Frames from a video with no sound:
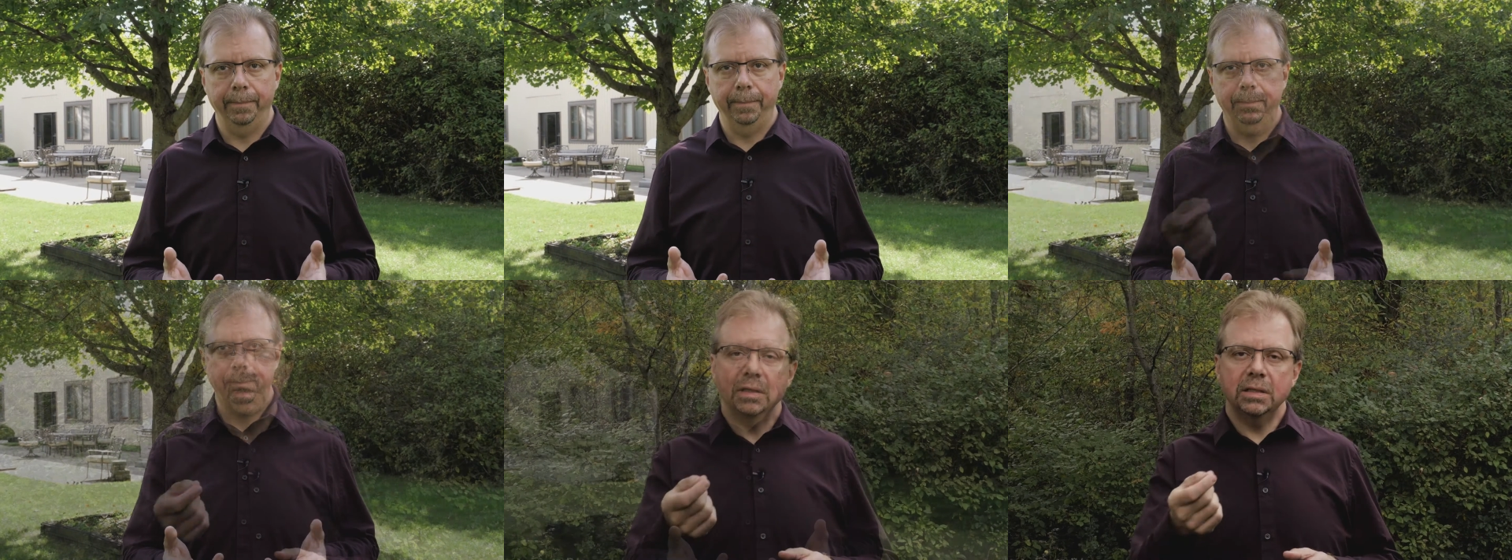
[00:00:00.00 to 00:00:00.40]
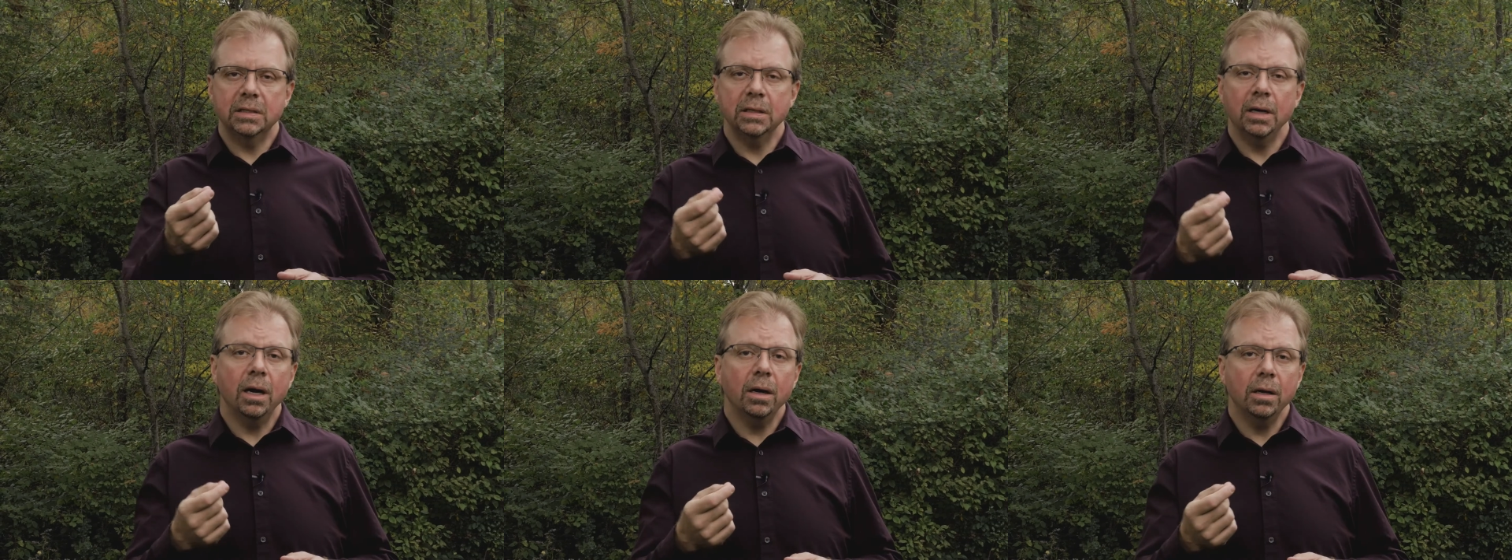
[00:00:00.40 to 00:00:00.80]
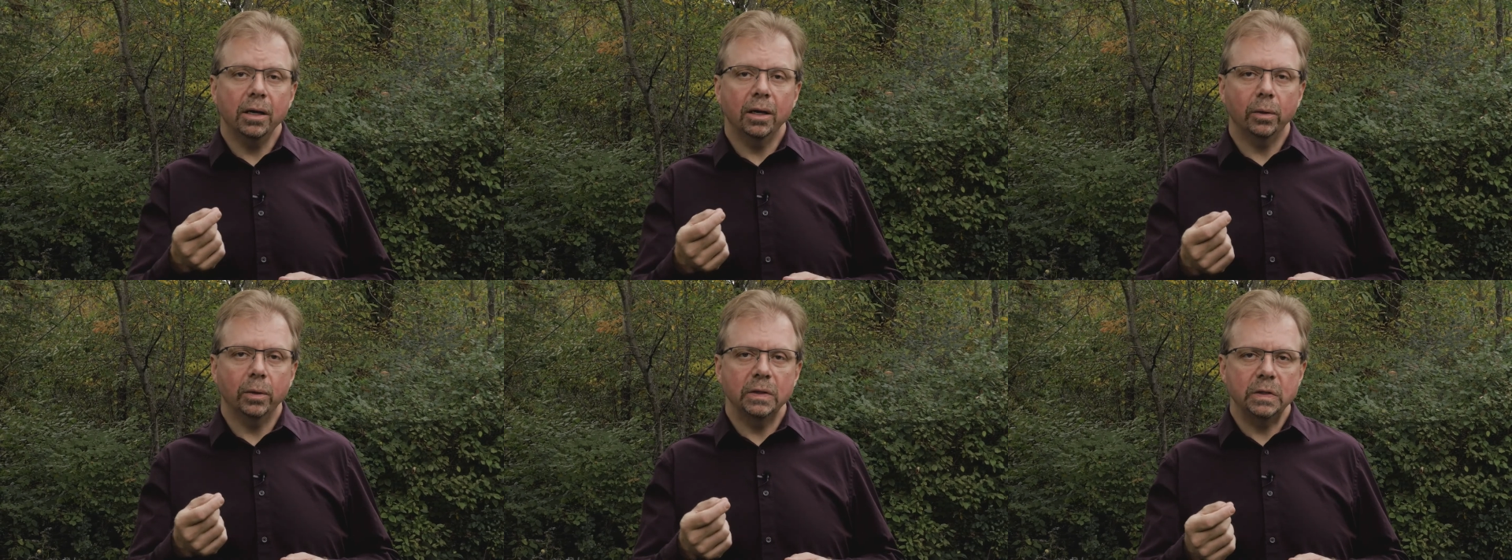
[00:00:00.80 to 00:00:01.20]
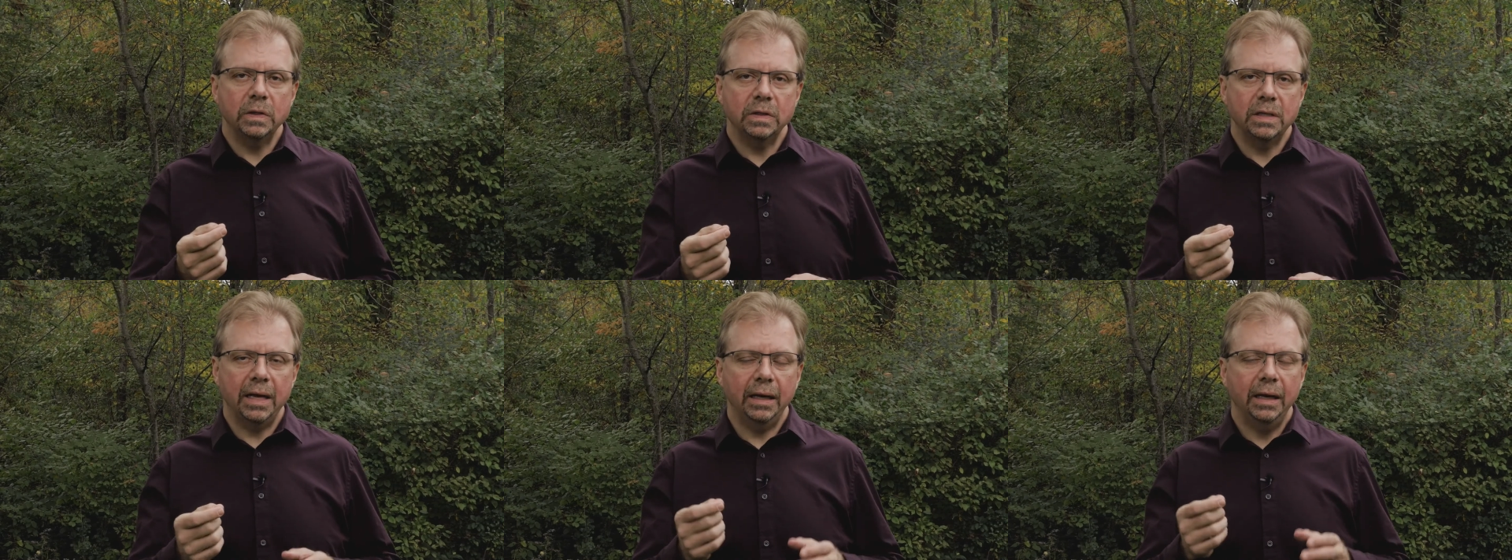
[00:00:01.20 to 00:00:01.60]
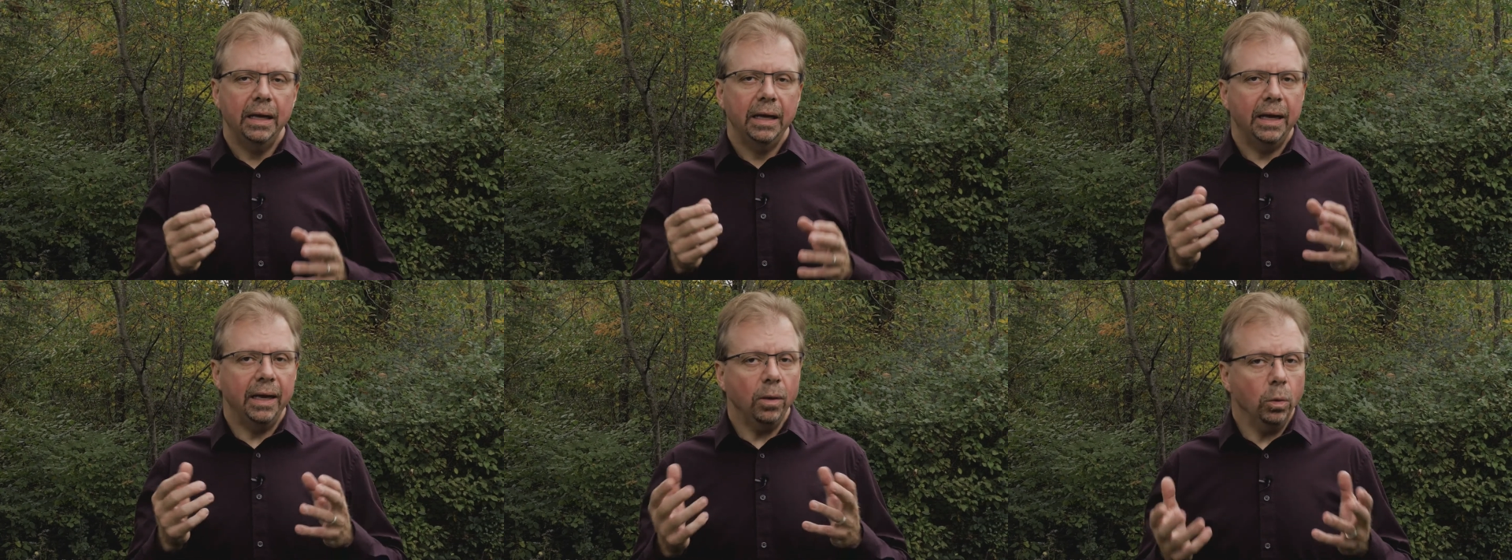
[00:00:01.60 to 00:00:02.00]
the scenario is, is that
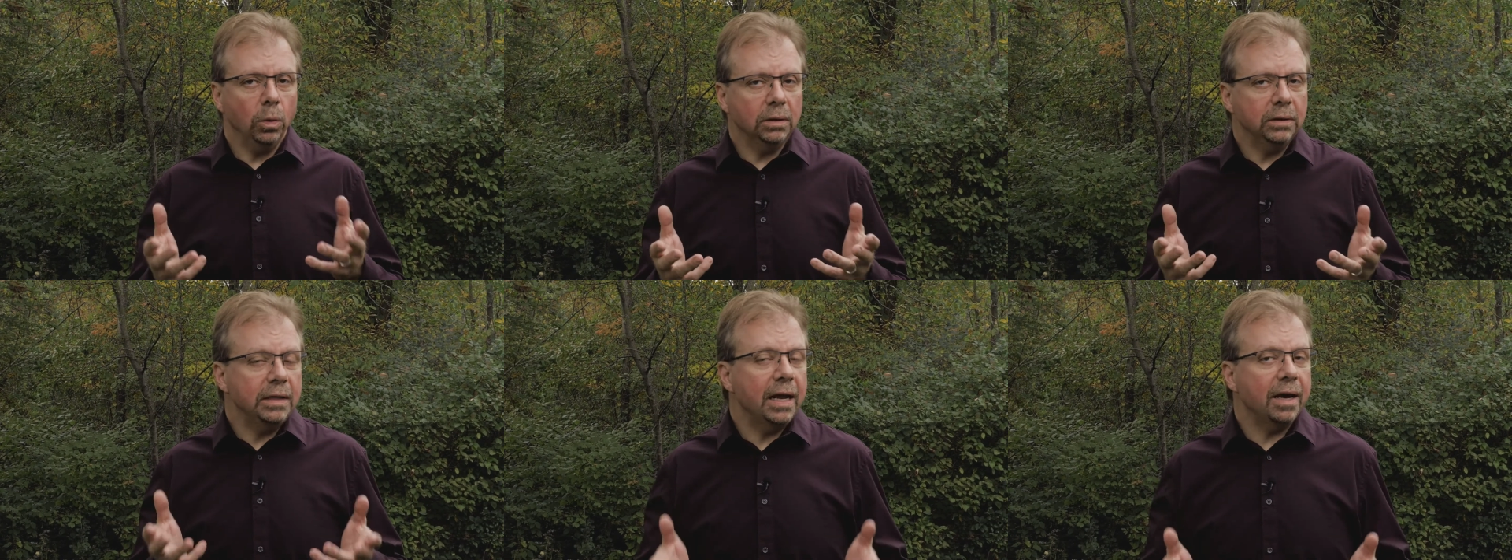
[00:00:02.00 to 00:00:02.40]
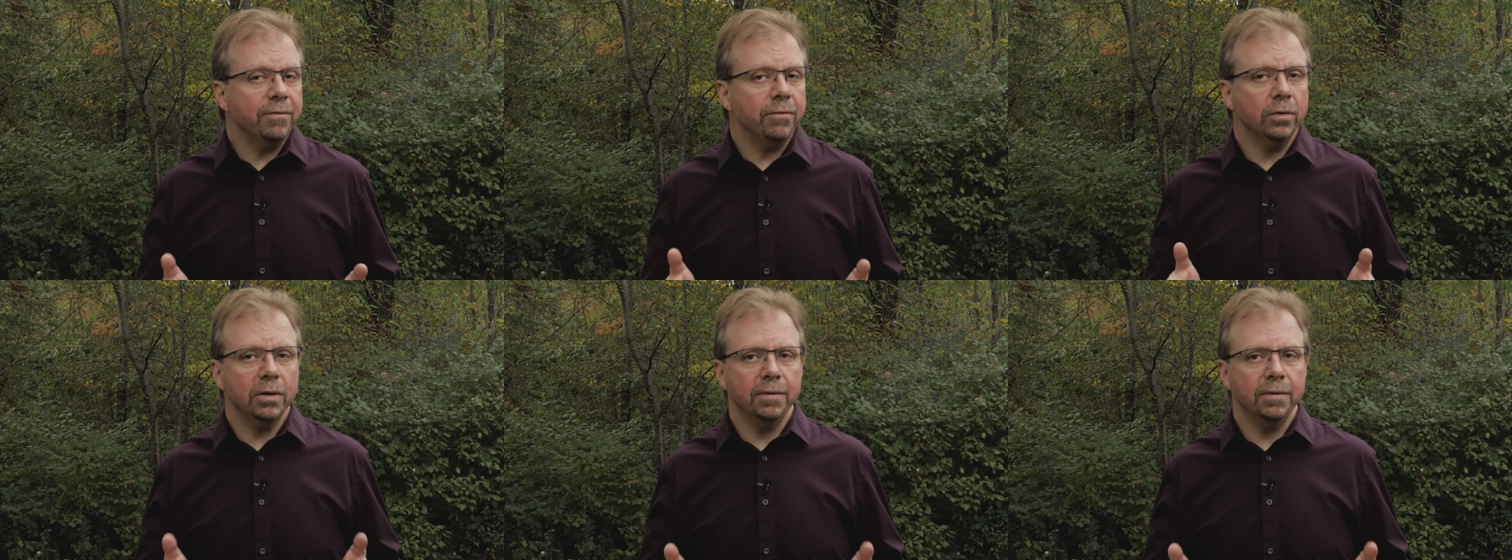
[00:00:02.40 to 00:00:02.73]
it will never